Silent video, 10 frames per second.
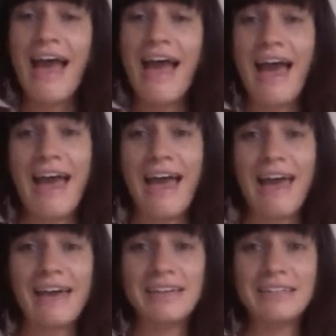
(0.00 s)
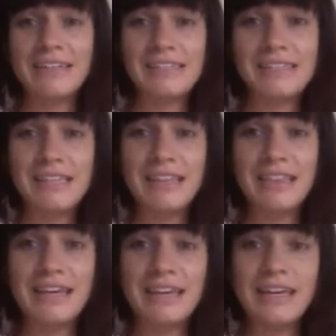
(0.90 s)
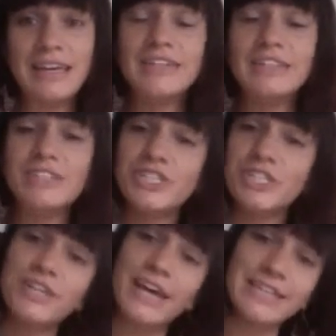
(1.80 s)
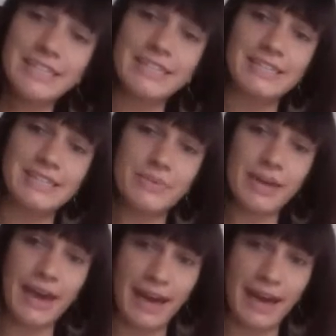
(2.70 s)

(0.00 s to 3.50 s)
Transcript: and the conditioned ideas that we